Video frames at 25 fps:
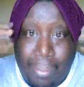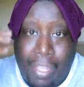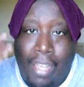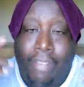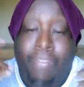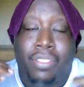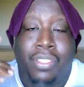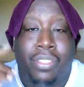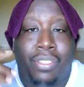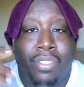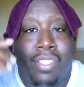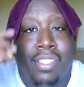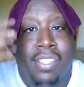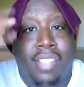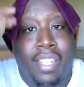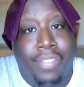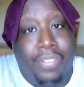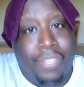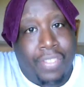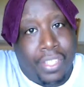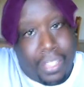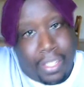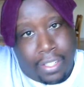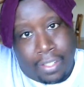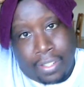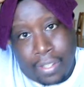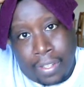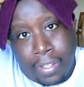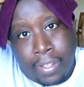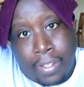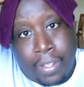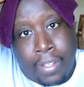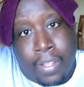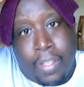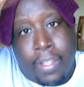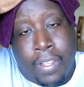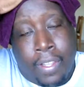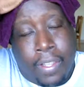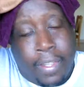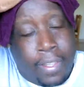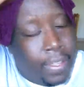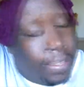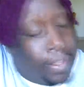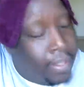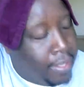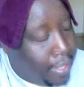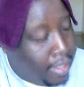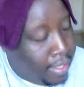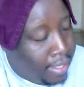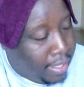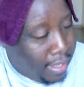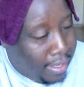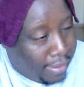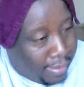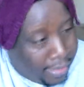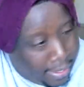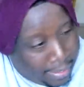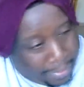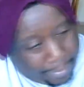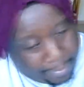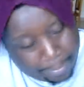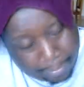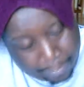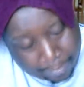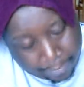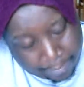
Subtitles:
You have to do this every day. All right.